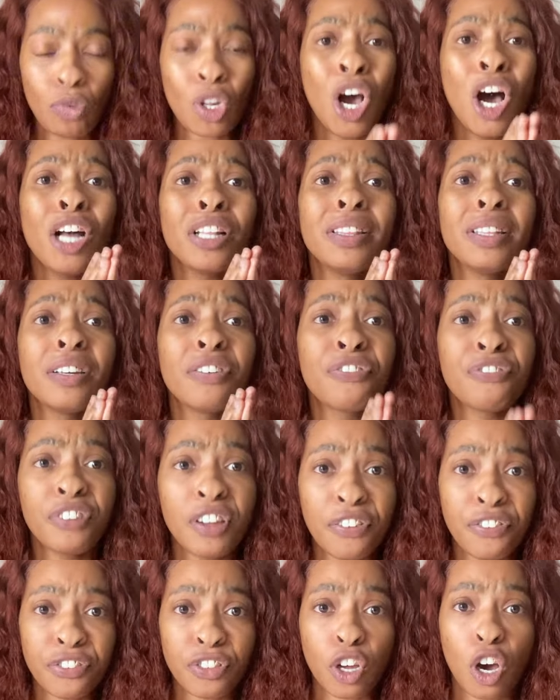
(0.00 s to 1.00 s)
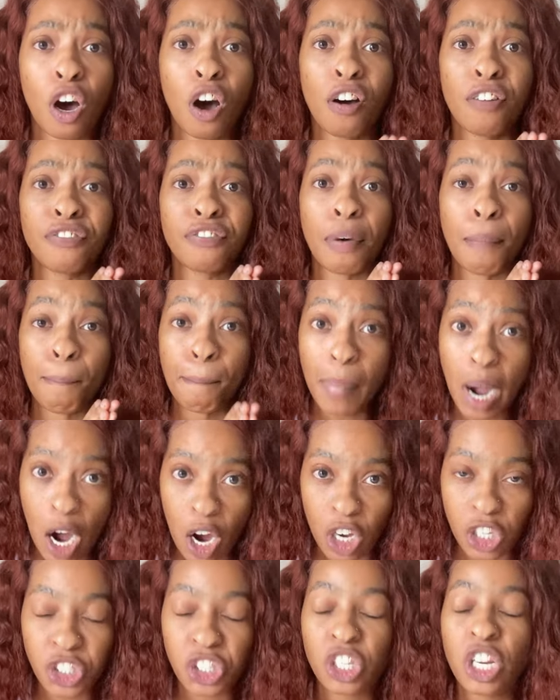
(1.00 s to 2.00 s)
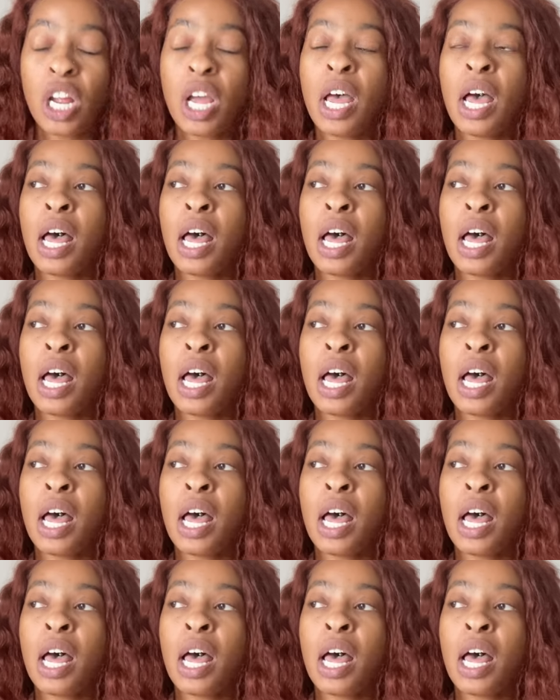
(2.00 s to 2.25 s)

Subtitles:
on the 5th of March,